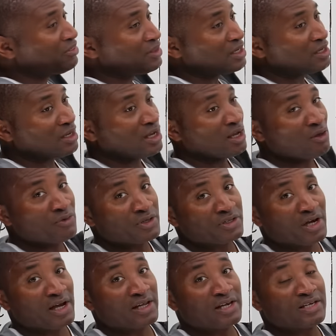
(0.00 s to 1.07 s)
think a healthy
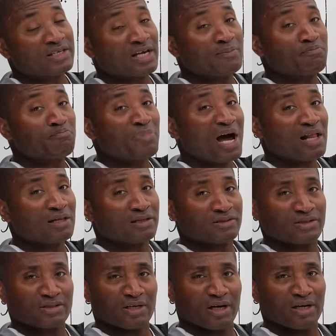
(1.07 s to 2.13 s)
diet is a
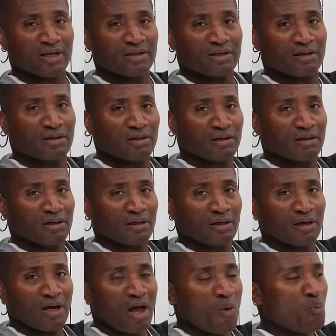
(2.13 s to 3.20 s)
balanced diet.
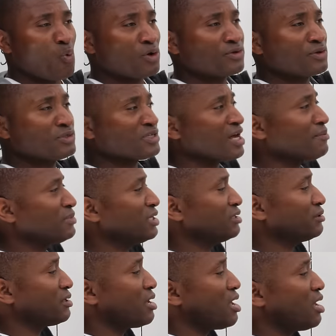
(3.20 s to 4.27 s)
And what does that
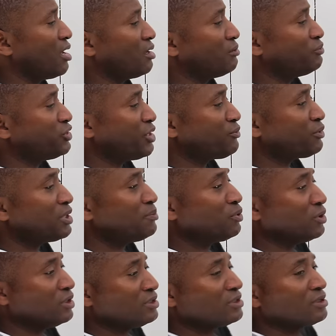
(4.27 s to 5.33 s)
mean? Generally
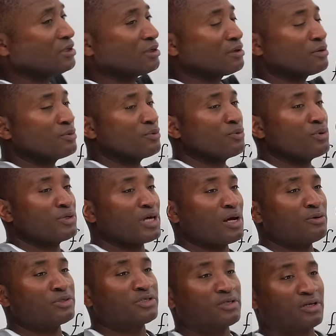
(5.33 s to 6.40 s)
put,
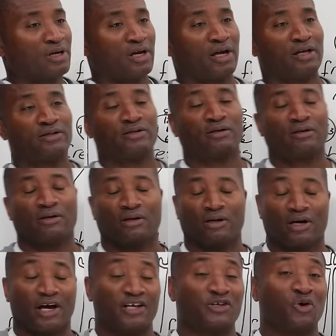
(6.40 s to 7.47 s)
without, and
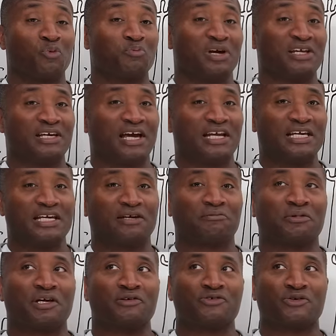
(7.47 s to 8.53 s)
I don't mean any
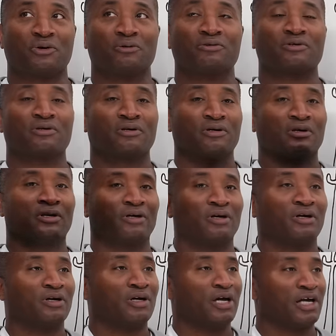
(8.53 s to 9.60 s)
insult,
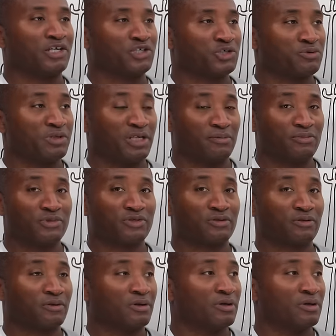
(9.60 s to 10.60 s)
extremes.